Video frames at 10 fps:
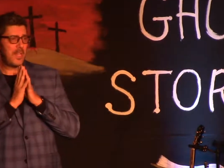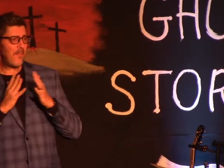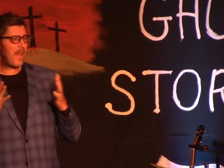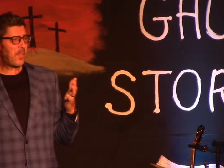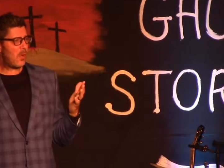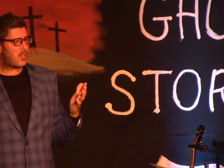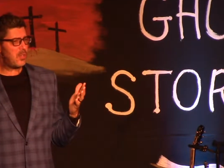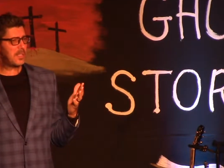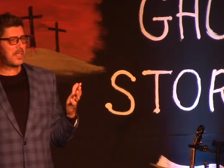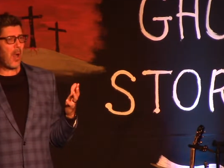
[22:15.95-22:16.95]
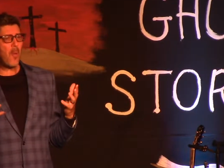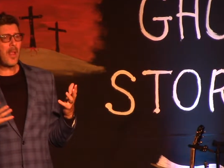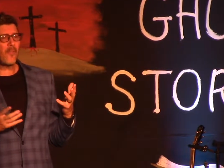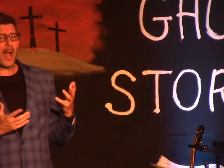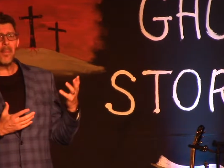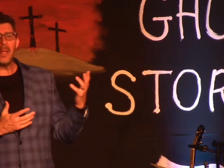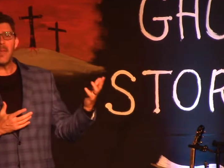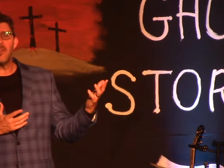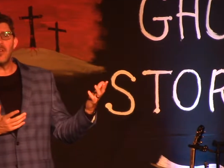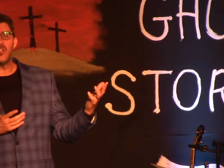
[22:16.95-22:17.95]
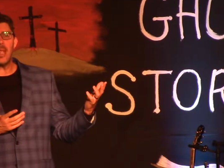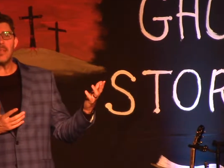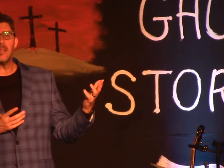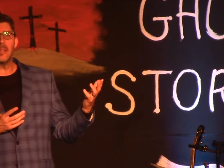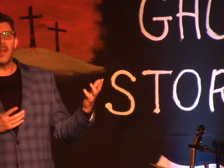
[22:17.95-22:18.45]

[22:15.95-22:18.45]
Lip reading: Jeff, I thought you just told me if I believed in Jesus